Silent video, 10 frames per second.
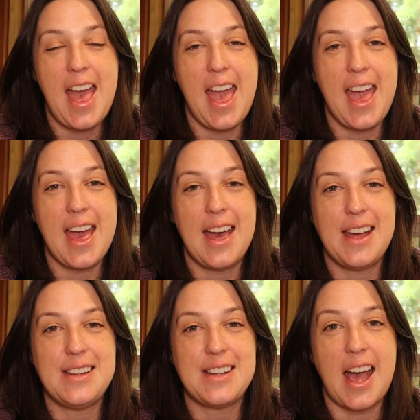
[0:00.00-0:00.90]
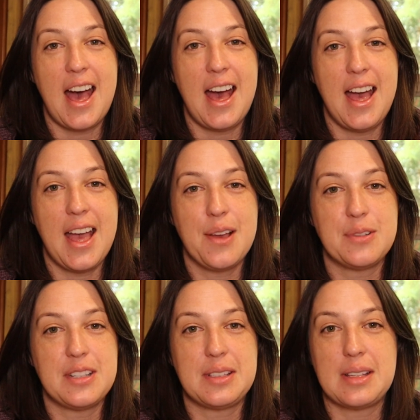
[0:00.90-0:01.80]
and I
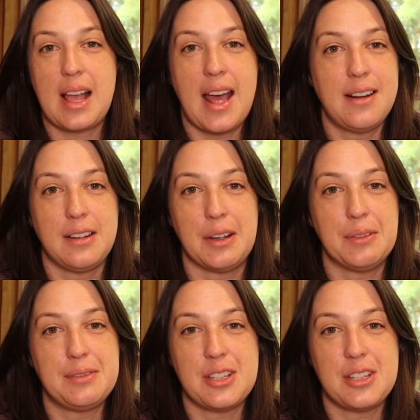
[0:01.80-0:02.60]
was, I don't know,